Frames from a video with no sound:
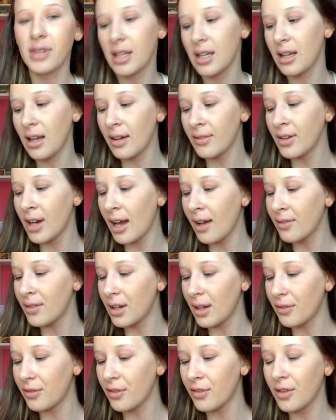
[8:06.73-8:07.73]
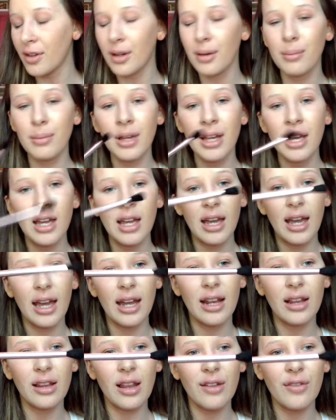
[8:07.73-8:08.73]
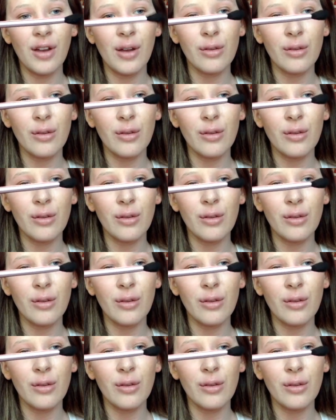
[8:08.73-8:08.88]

Can never have enough of them, and I love